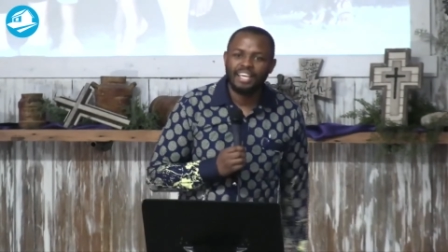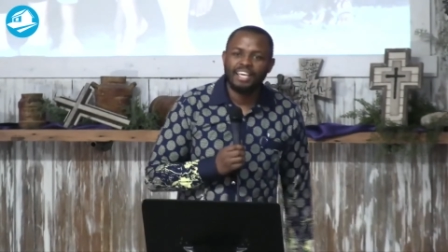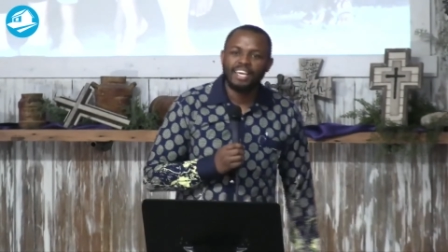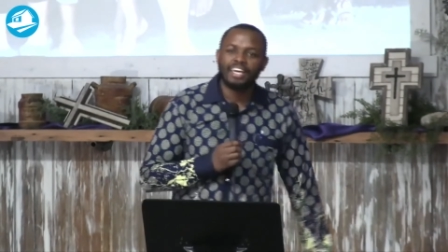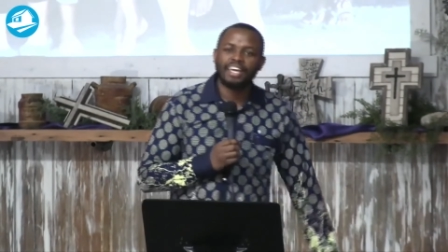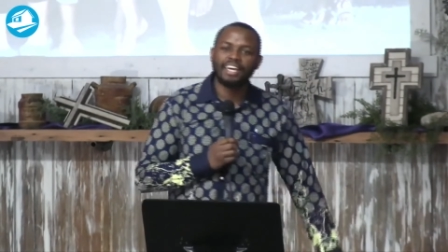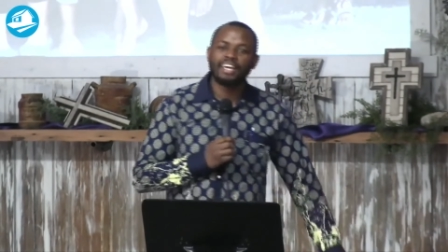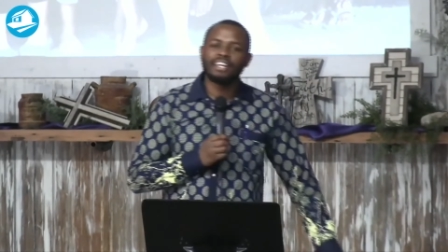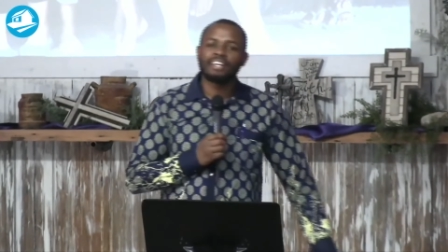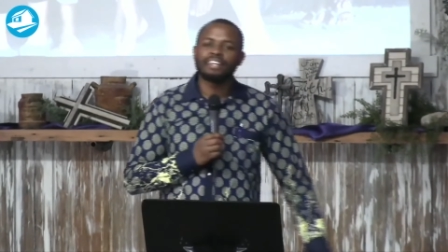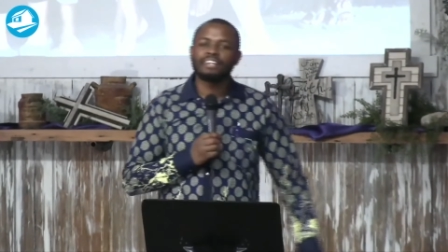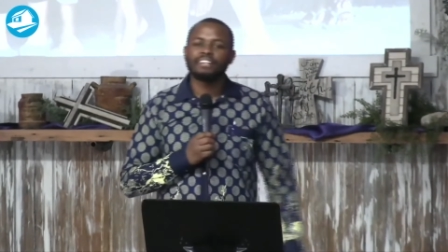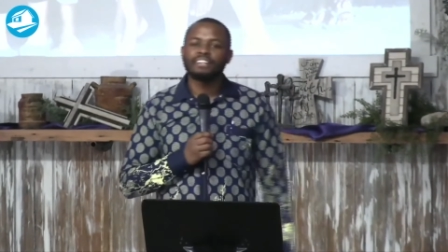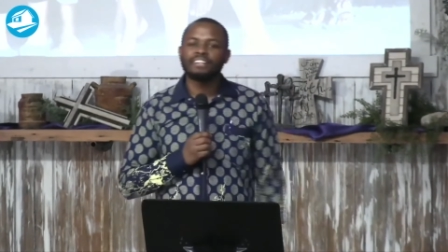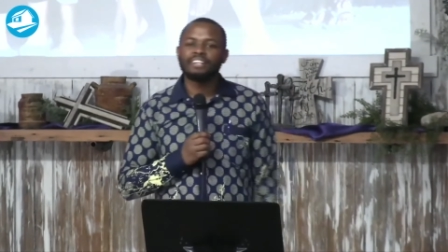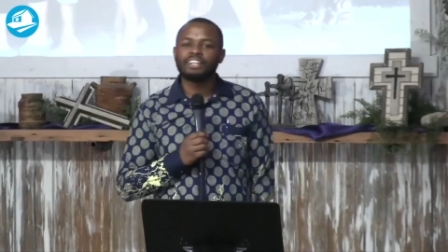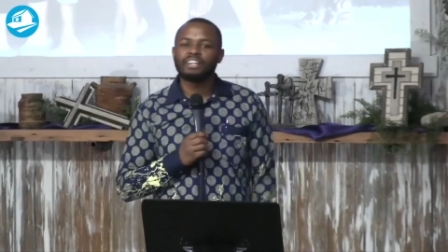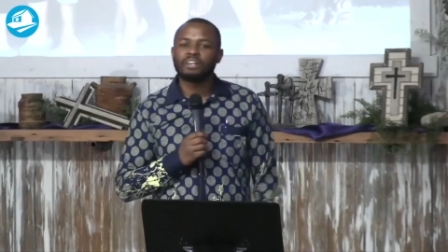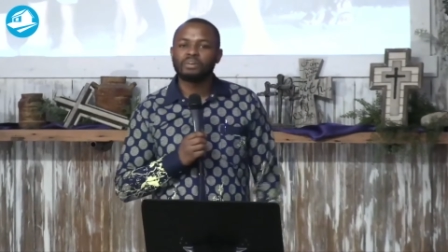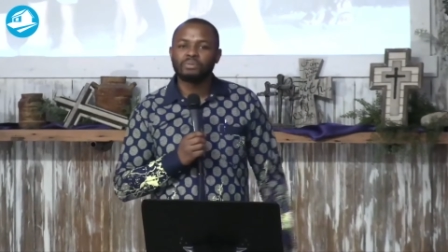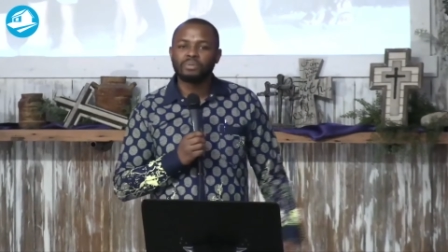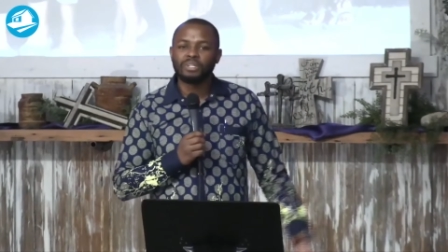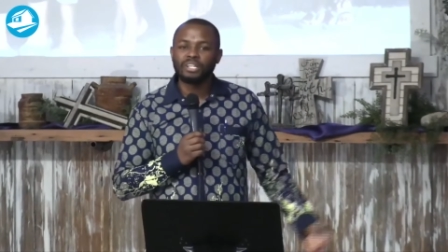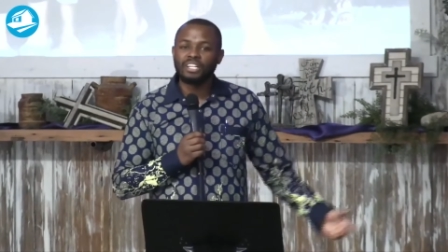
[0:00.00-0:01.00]
And then
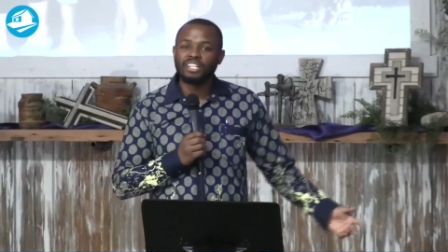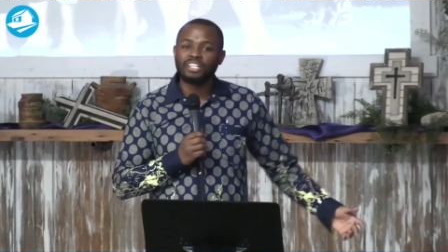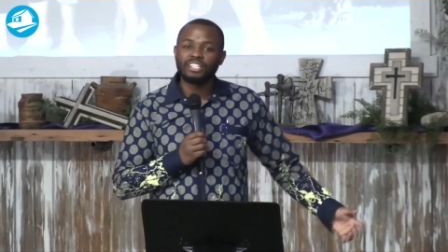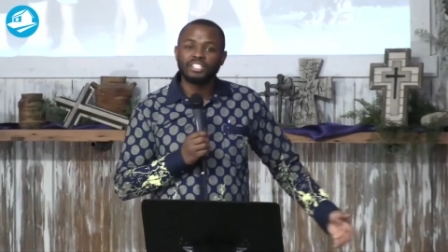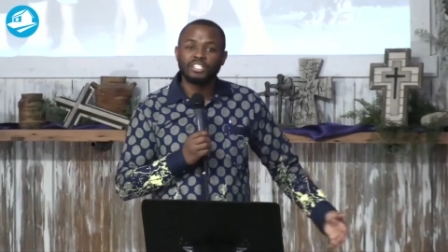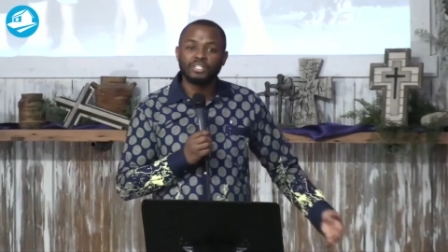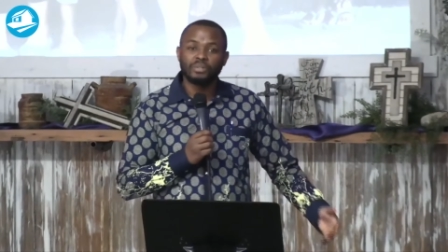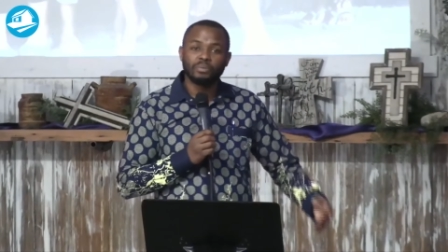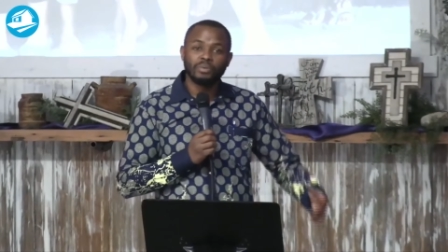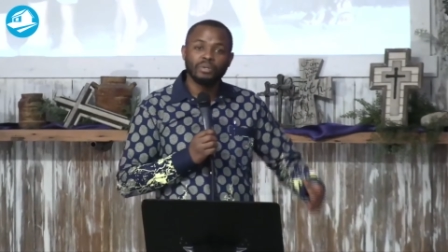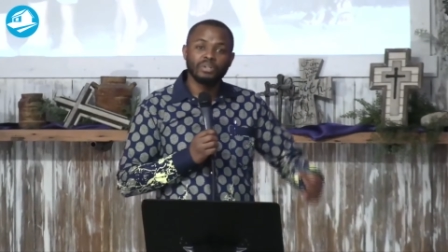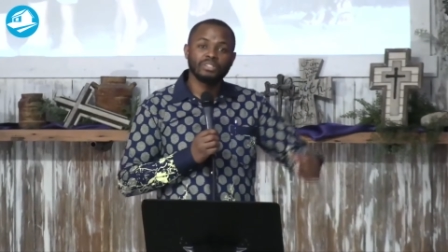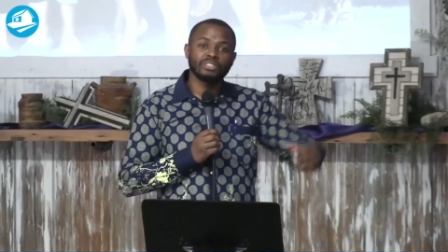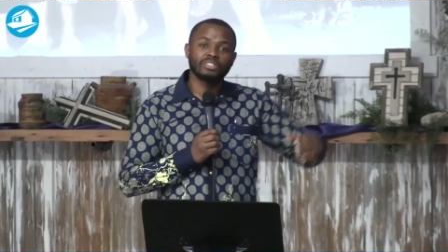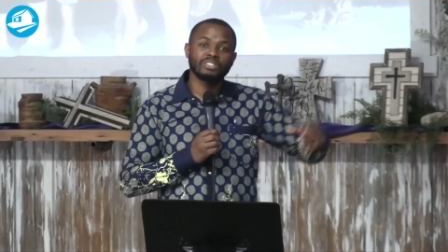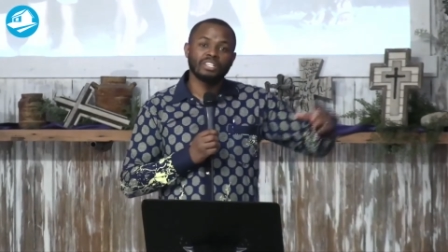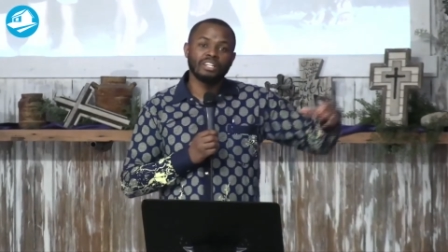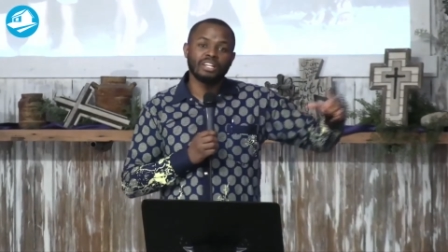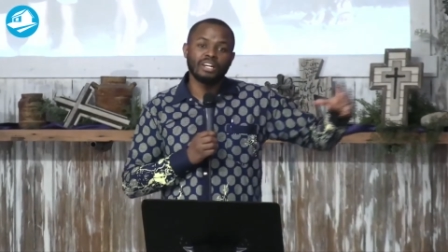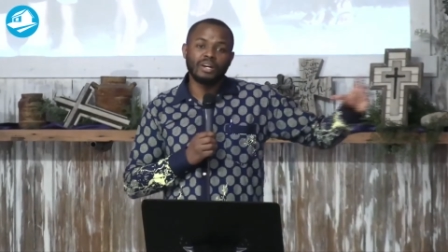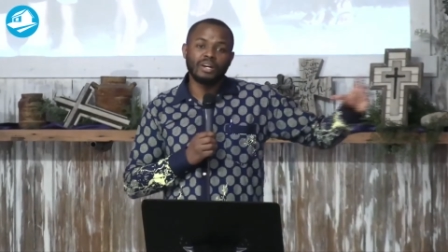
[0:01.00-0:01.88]
I realized she works in a